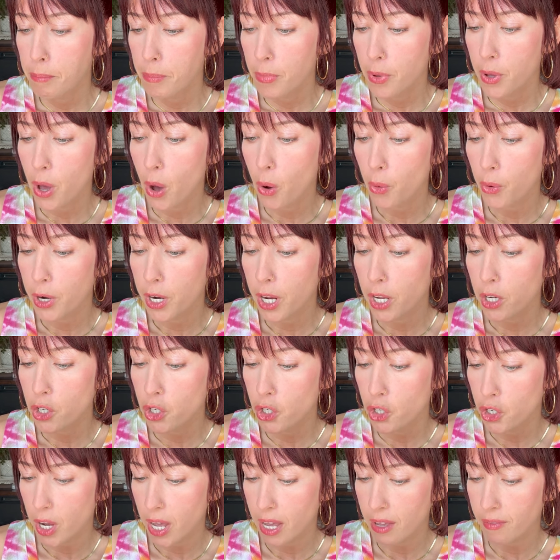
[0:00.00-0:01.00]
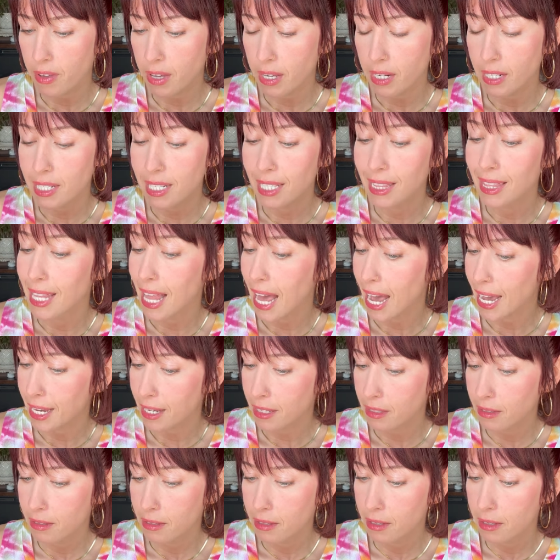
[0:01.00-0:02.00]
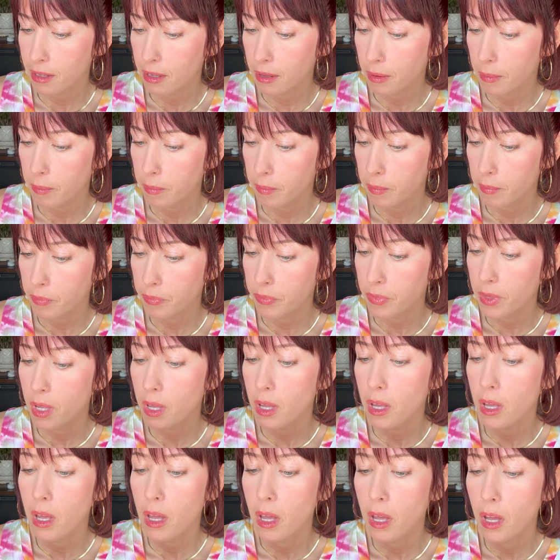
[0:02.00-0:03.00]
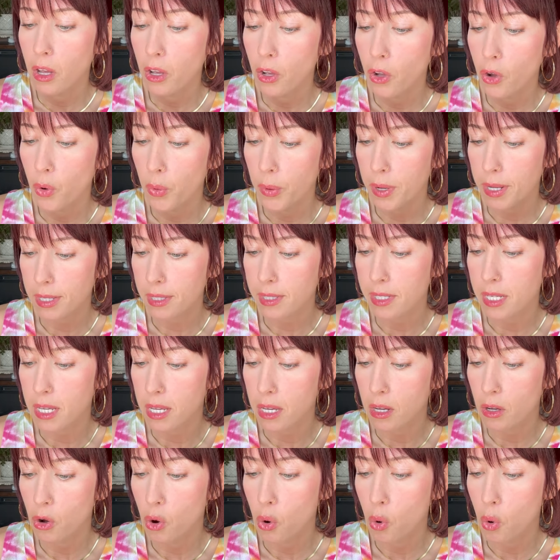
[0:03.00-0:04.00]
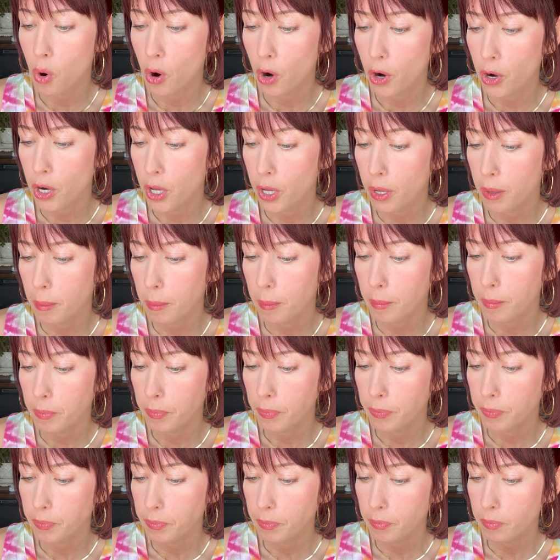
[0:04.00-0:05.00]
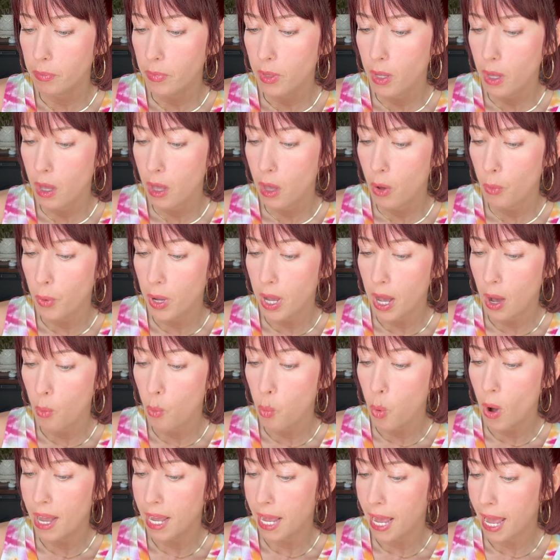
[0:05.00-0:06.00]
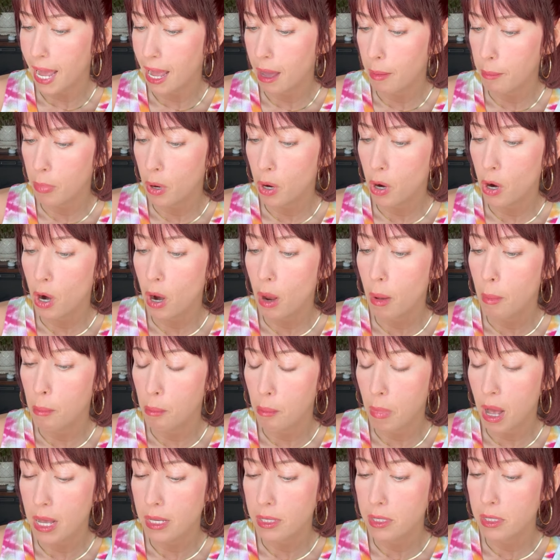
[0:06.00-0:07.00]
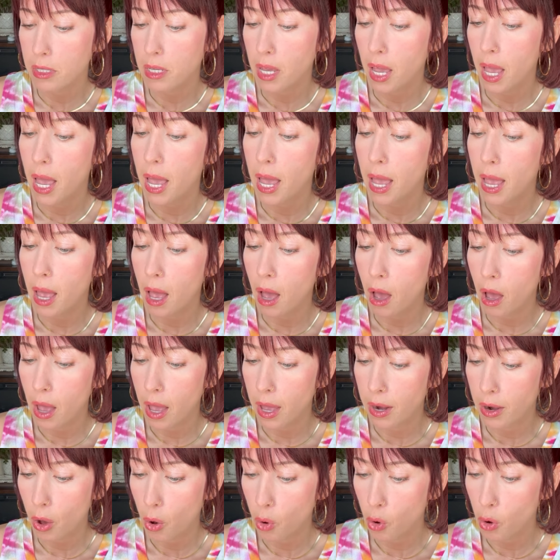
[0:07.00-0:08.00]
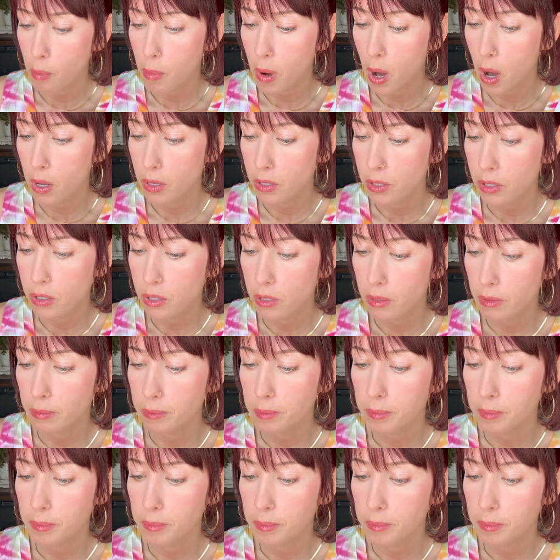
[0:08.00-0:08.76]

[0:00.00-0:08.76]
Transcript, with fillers: coconut shaving delight, green tea accord. We got white amber, musk, and oak moss.